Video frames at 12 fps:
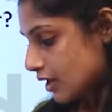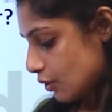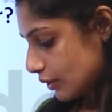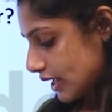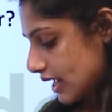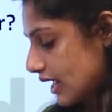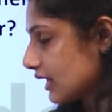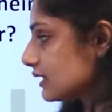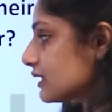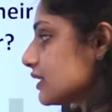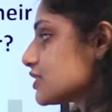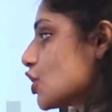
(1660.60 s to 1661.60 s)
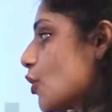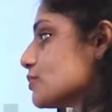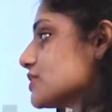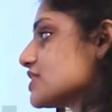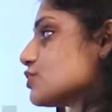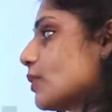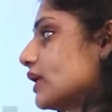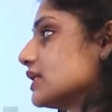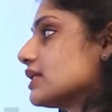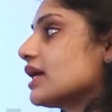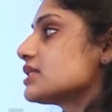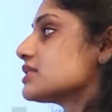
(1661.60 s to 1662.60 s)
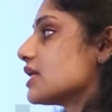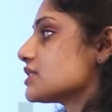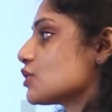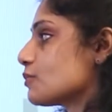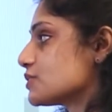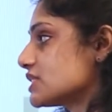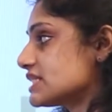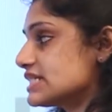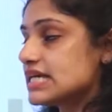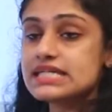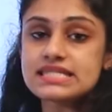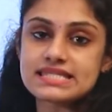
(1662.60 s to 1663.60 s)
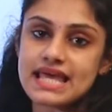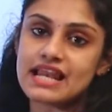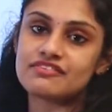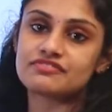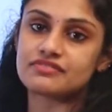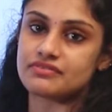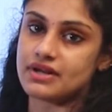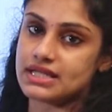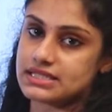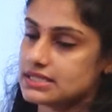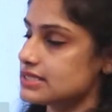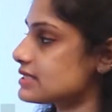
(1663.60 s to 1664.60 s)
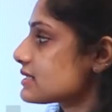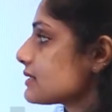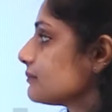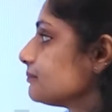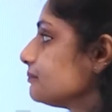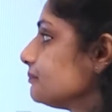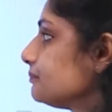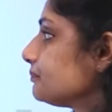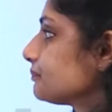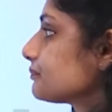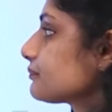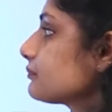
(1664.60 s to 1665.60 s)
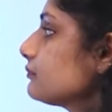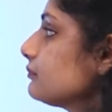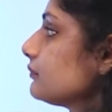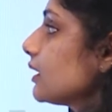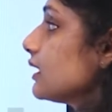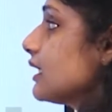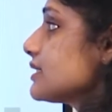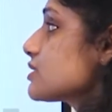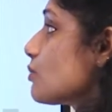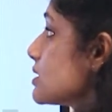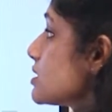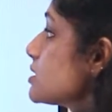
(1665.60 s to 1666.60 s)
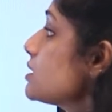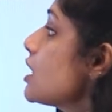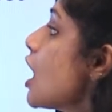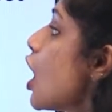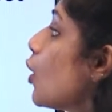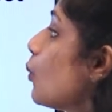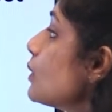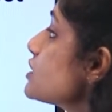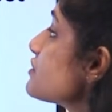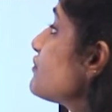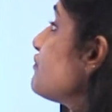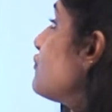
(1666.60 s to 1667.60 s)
Okay, and the correct option is very direct, that is option C, self-ratings. Next question, which of the